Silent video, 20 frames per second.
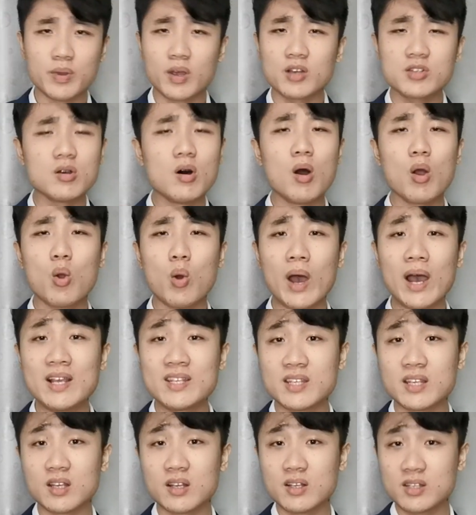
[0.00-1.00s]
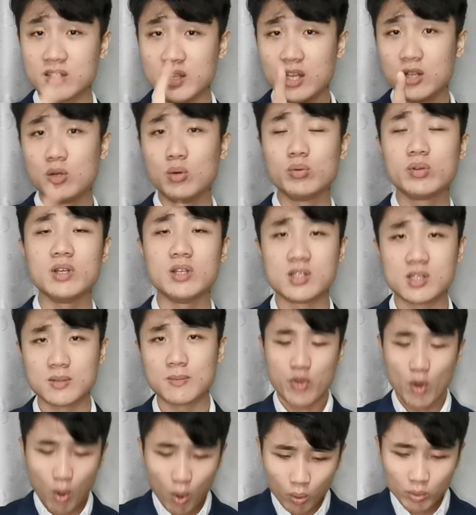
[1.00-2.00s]
because all choir singers they know this.
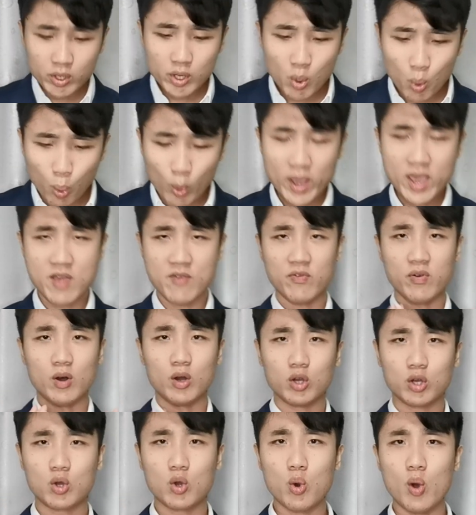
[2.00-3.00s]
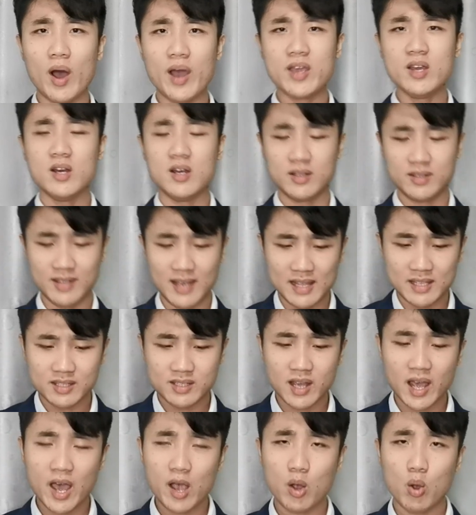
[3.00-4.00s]
The only way for a choir, the
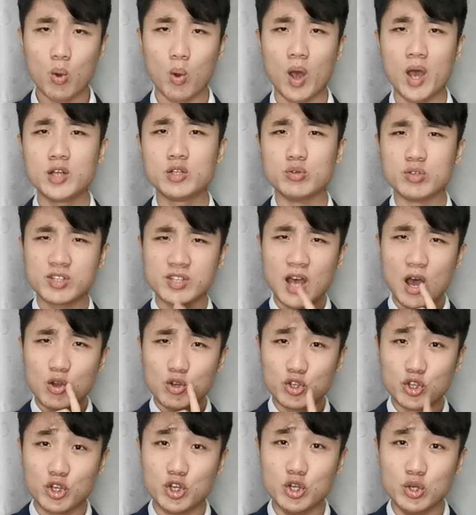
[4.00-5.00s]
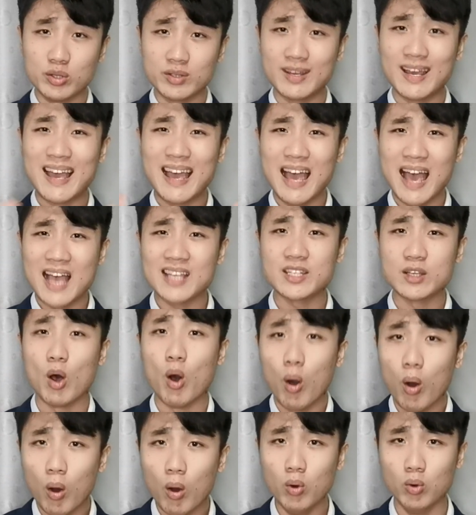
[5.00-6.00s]
entire choir to sound good as a
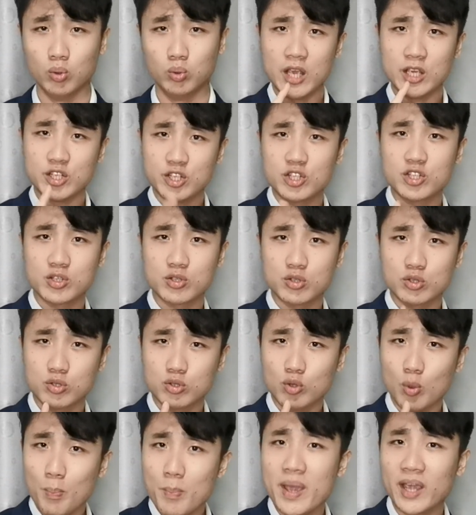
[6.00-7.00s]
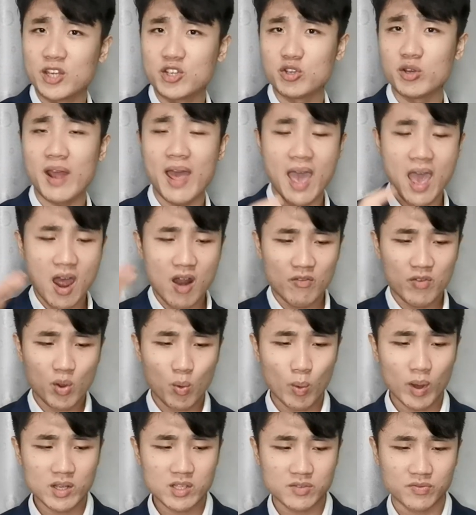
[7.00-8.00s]
whole is to make sure that
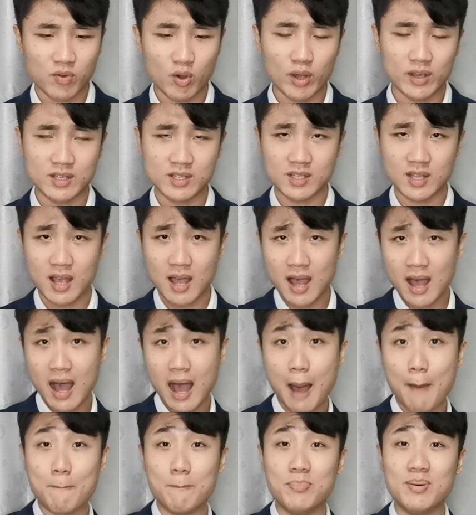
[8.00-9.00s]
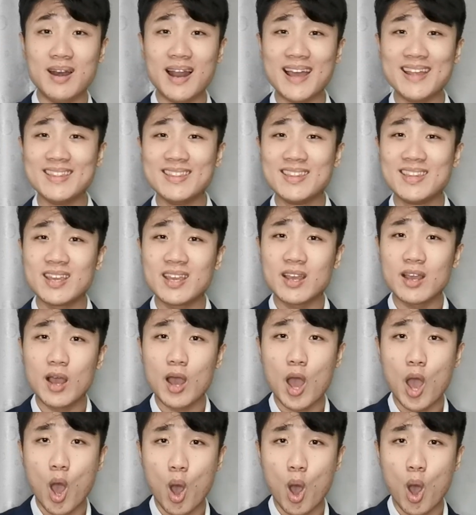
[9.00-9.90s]
everyone's voice are blending